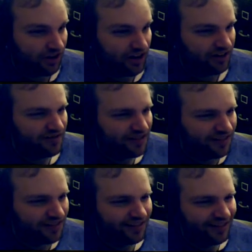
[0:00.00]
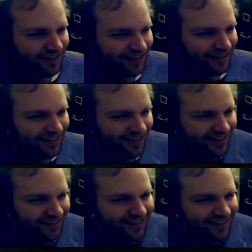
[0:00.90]

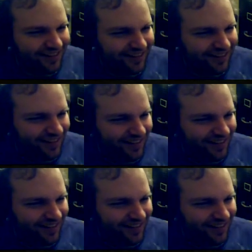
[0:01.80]
oh